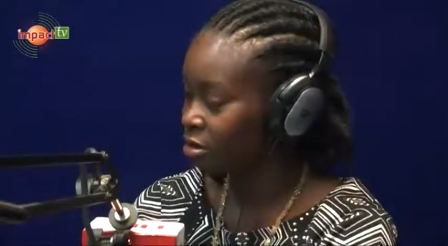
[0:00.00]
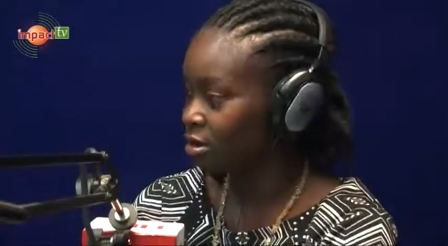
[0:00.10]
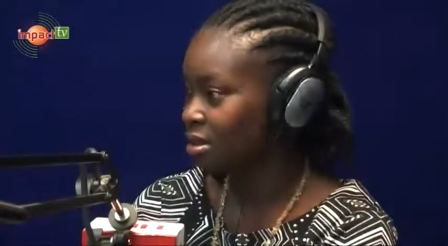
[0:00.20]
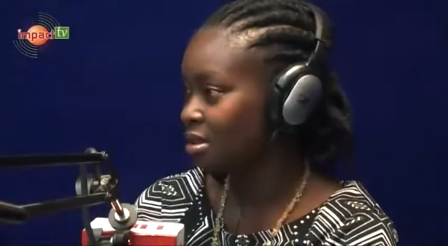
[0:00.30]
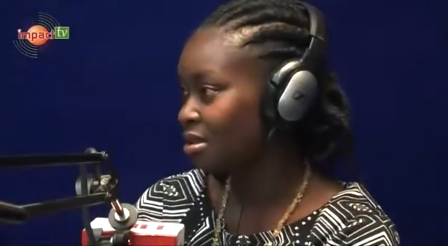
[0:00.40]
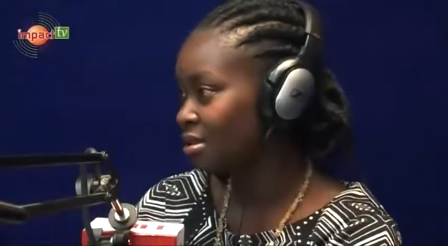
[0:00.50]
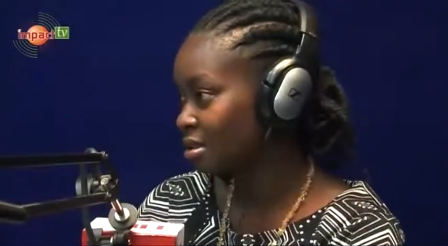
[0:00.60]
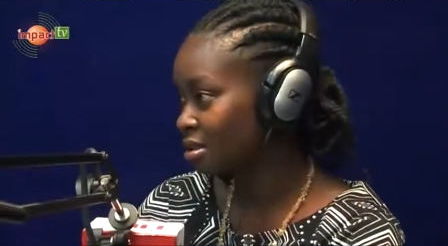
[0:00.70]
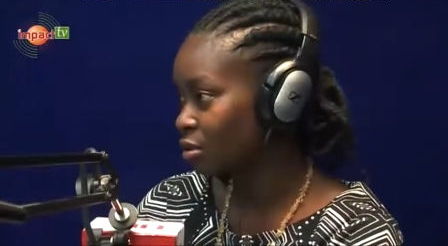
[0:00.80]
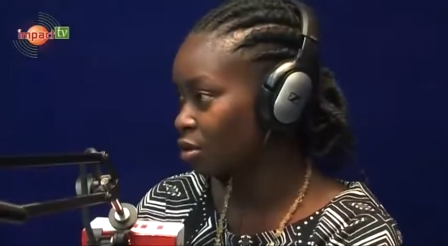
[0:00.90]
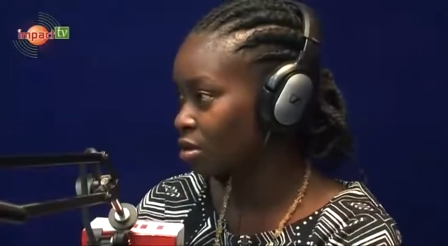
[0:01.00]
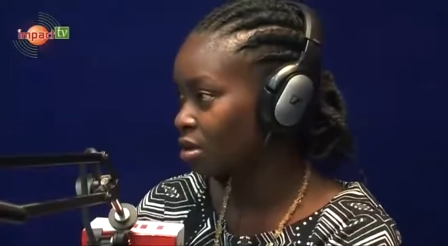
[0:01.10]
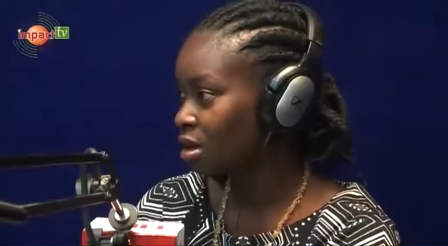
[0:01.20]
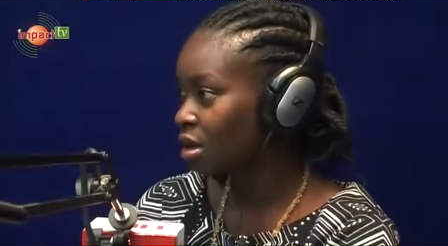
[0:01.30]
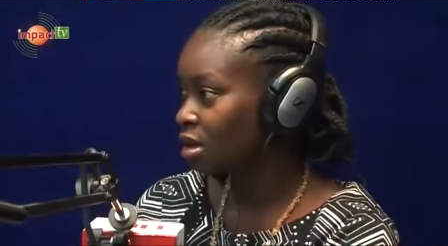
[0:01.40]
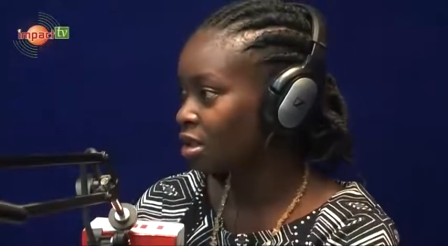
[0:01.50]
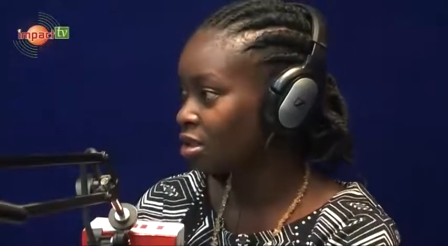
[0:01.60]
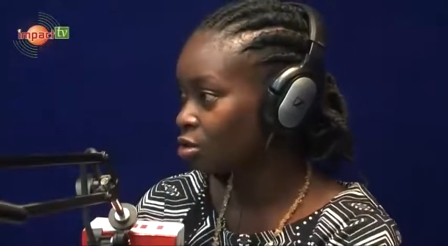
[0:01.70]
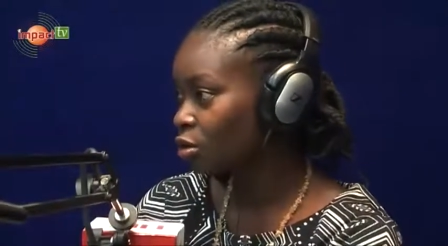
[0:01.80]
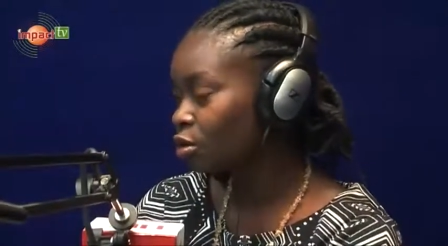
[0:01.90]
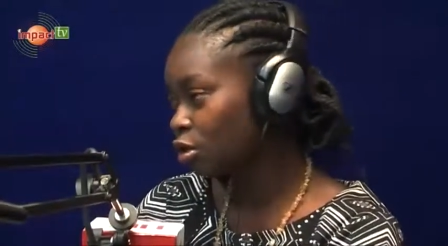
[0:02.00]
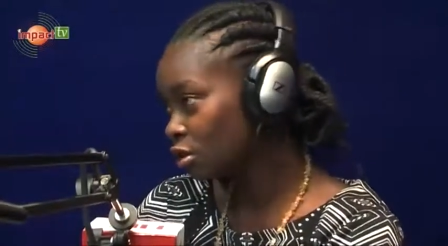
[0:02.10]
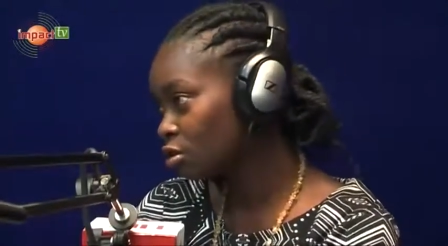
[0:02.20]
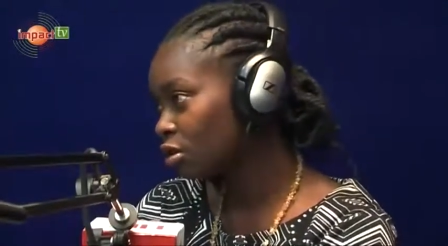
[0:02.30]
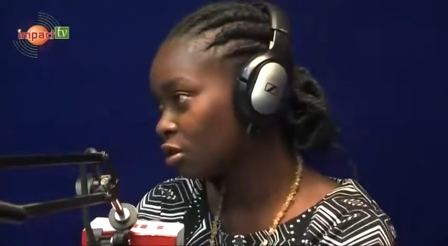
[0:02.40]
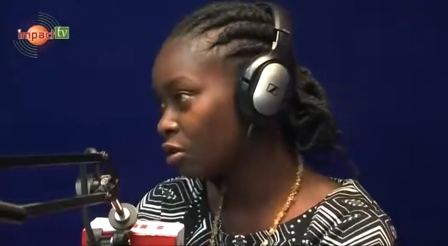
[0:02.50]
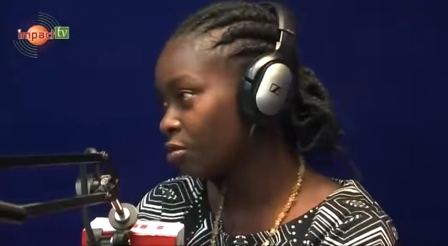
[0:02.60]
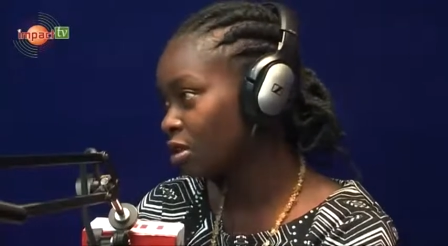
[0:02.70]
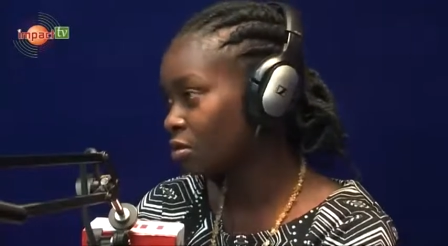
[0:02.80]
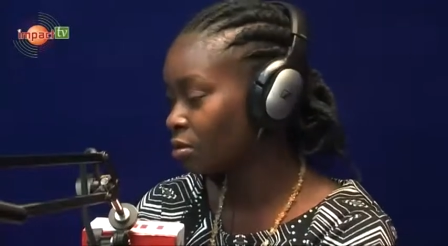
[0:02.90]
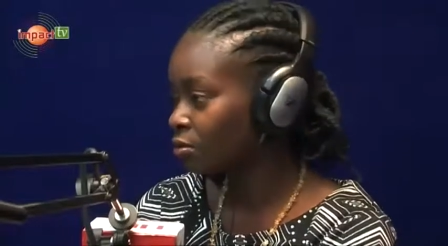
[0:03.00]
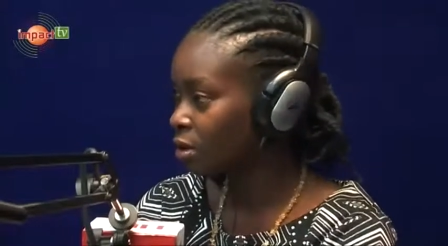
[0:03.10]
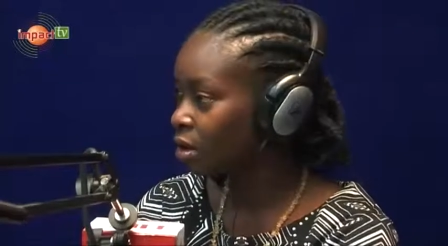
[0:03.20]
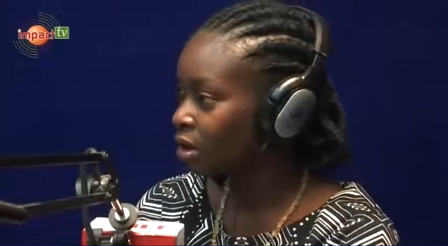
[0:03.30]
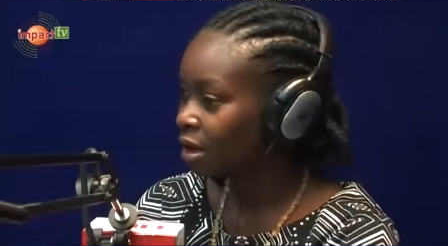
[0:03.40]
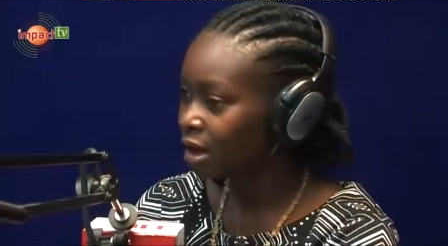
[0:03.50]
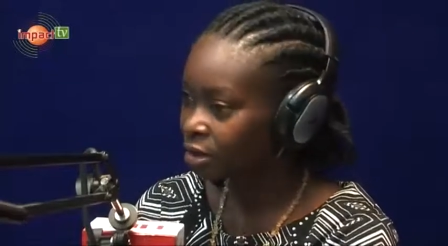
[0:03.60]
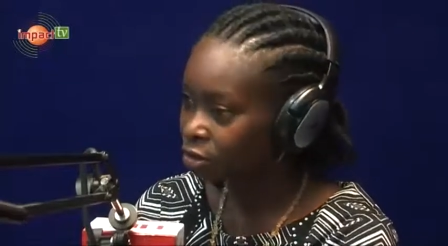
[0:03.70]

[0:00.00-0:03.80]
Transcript: to the citizens because it's going into the government's coffer, and